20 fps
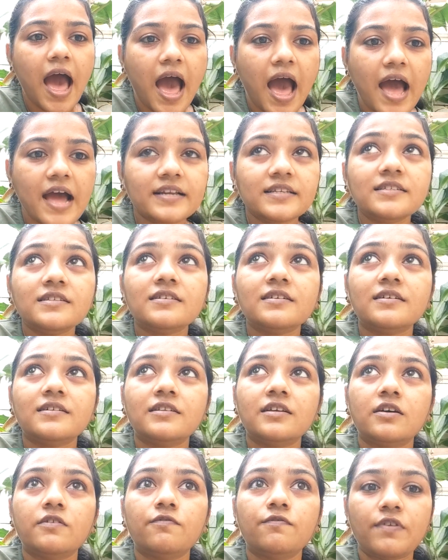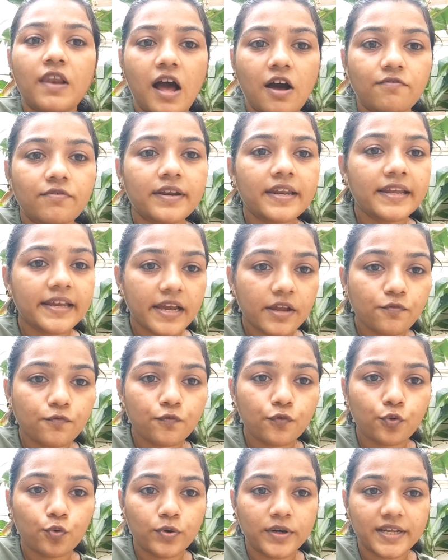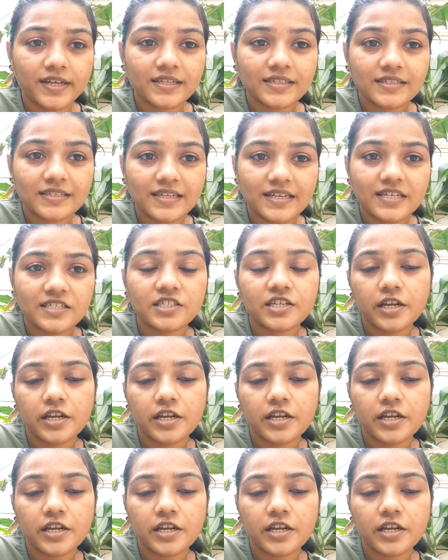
and the flowering and fruiting stage